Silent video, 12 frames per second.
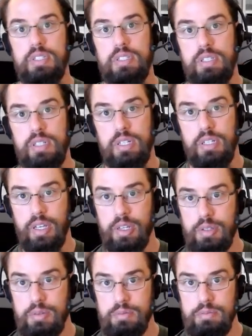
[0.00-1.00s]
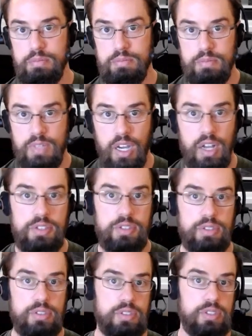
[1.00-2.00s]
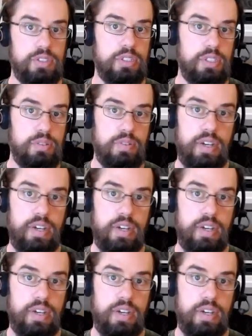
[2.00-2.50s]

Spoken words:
and concerts, right?